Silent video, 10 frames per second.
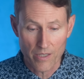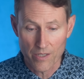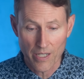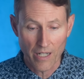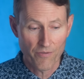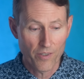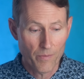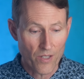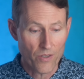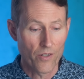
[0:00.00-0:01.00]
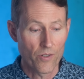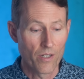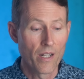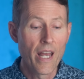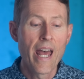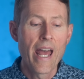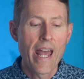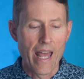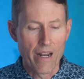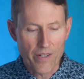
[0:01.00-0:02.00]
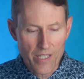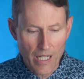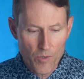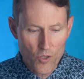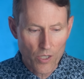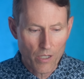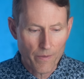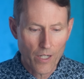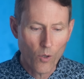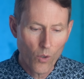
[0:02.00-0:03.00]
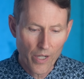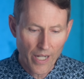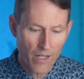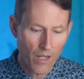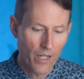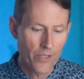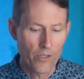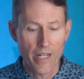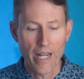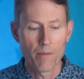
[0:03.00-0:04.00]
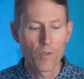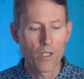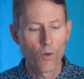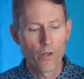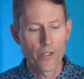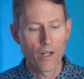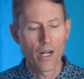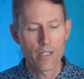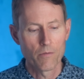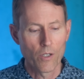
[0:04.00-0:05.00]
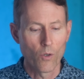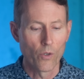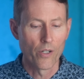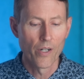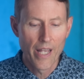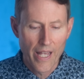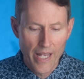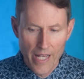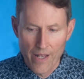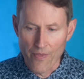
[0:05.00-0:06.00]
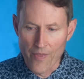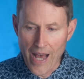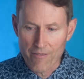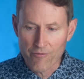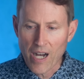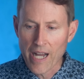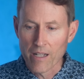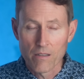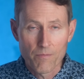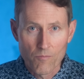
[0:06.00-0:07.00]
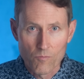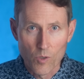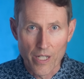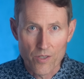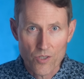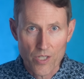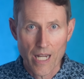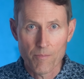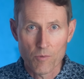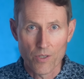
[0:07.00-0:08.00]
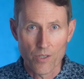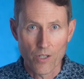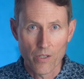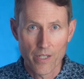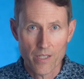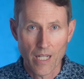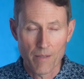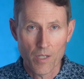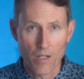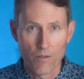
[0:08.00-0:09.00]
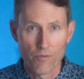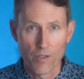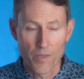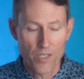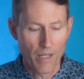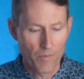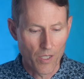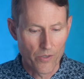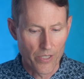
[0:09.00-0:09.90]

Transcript: the entire filming session, every time you start a recording on your camera or your audio recorder, that file will get stamped with the current timecode from the timecode